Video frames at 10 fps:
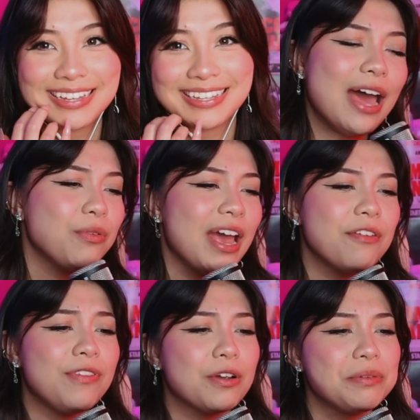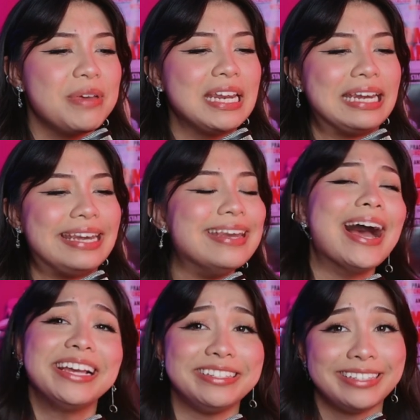I don't have very many
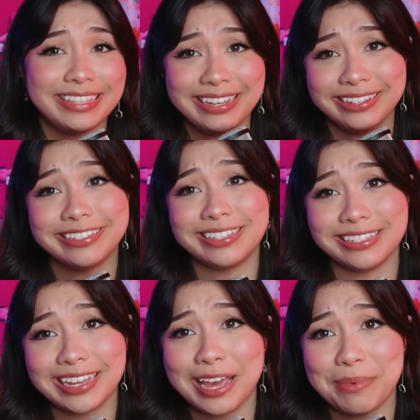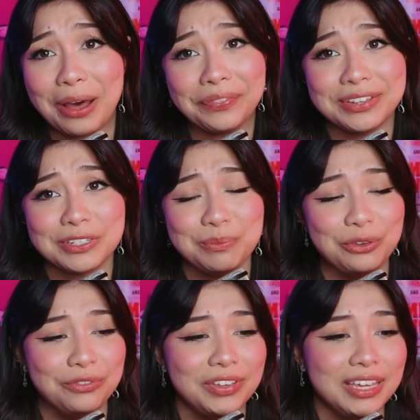nice things to say about this
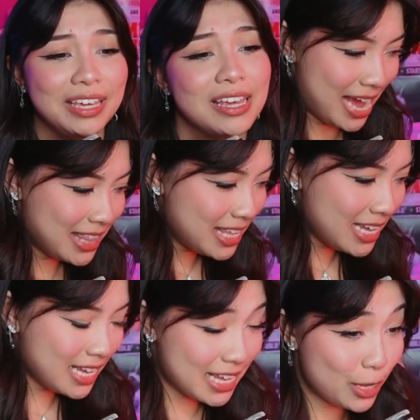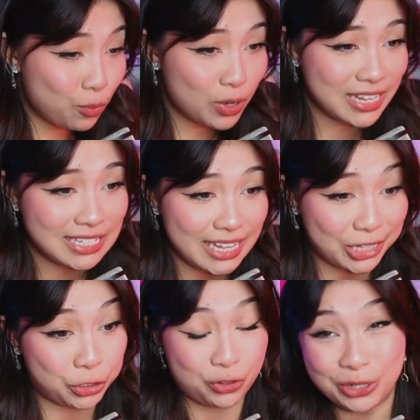movie. I think it was
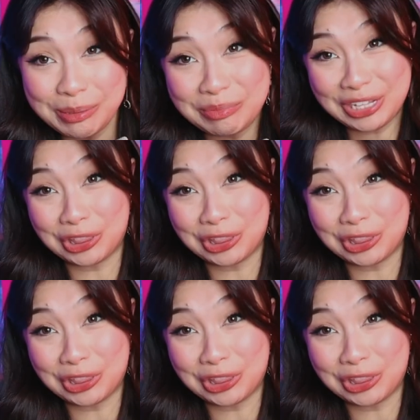extremely